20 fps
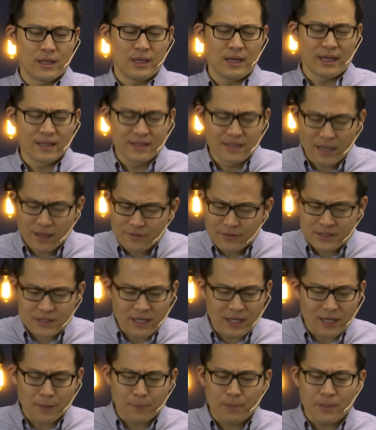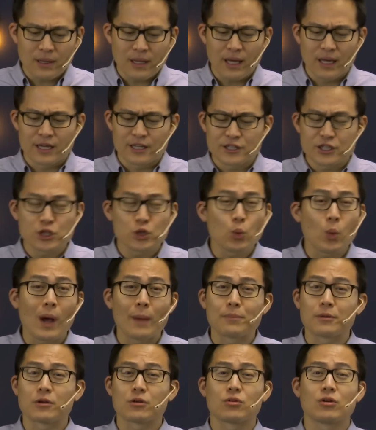a devastating plague
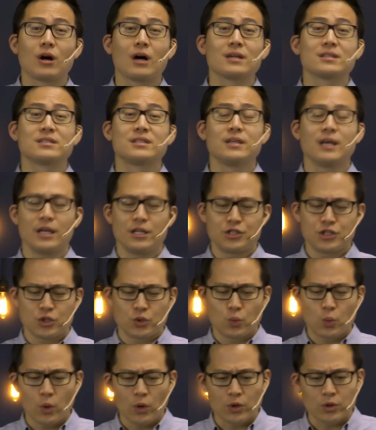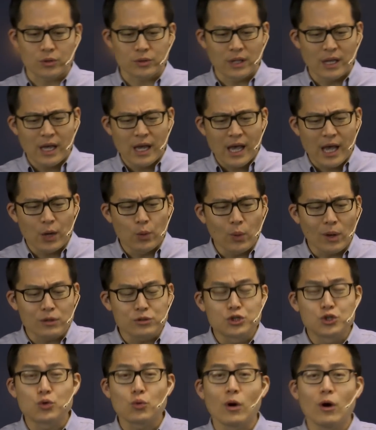swept across the ancient world. And while
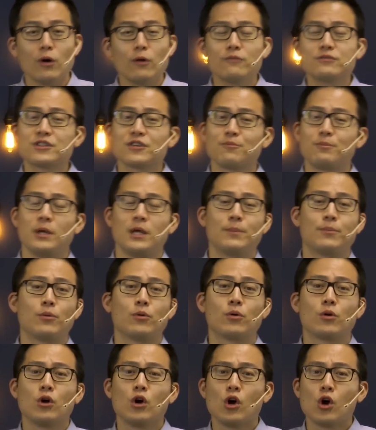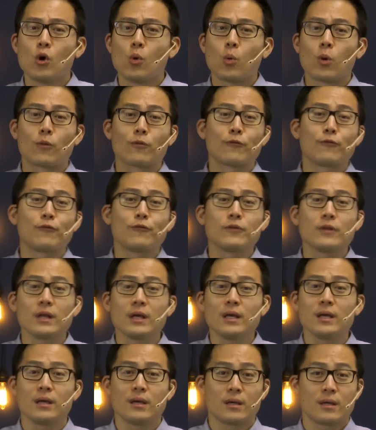droves of people were
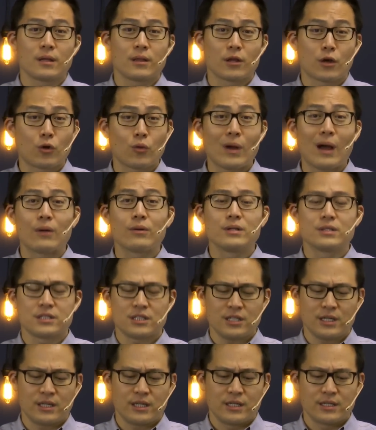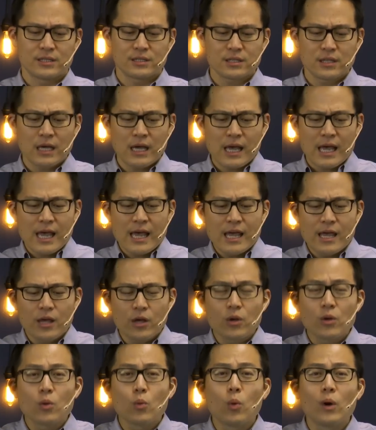fleeing the crowded cities,
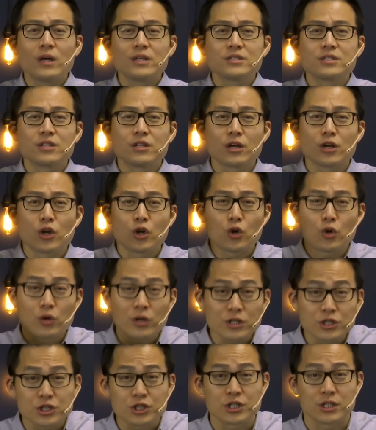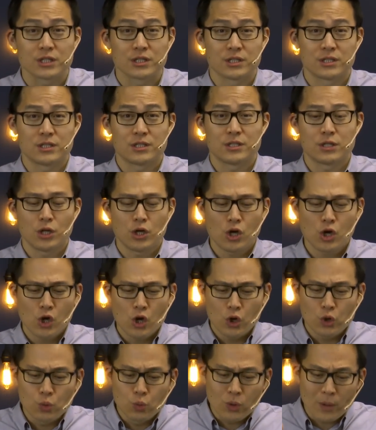it was the Christians
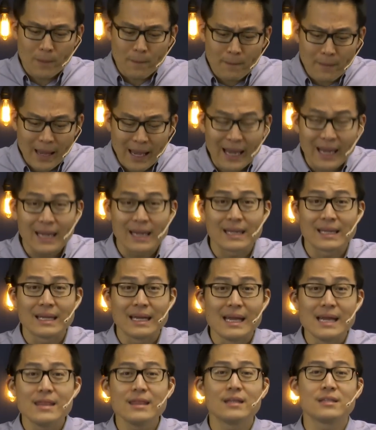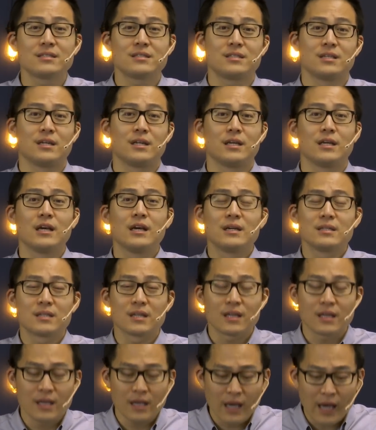who remained in the city
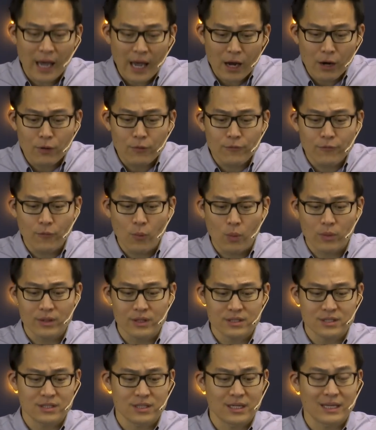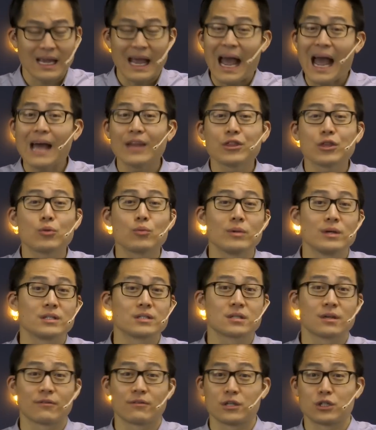to care for the sick at the
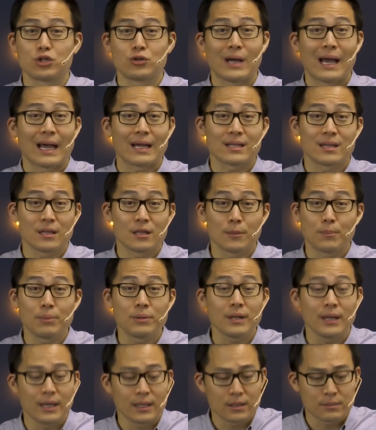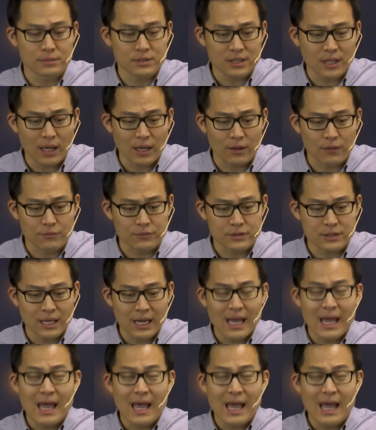risk of contracting the plague themselves.